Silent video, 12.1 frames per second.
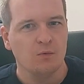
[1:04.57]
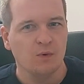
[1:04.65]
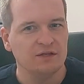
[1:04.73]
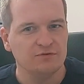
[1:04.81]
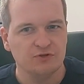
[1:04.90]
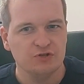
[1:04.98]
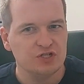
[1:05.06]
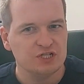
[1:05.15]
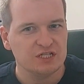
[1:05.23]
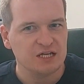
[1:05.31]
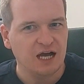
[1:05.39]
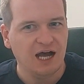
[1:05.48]
wondering
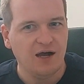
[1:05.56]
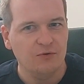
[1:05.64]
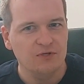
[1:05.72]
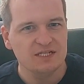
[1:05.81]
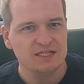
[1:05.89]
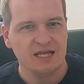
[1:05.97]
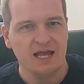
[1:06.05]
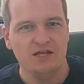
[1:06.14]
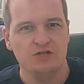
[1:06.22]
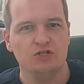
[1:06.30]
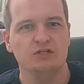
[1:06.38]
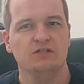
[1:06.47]
just how this
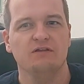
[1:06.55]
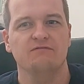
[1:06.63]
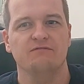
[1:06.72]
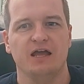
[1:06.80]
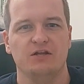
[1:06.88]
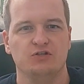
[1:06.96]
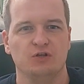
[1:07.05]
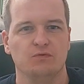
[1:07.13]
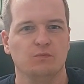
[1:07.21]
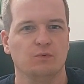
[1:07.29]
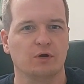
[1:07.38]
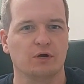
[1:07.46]
ancient
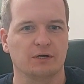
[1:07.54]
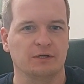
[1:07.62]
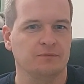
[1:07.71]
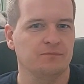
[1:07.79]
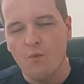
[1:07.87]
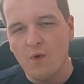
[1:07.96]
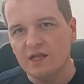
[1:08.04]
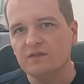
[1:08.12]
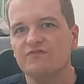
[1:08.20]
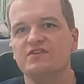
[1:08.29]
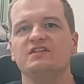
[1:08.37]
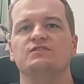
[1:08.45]
invention worked.
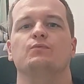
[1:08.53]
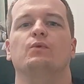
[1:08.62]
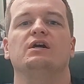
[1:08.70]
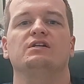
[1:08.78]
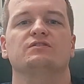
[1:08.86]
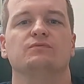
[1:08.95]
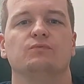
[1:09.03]
Well, this was a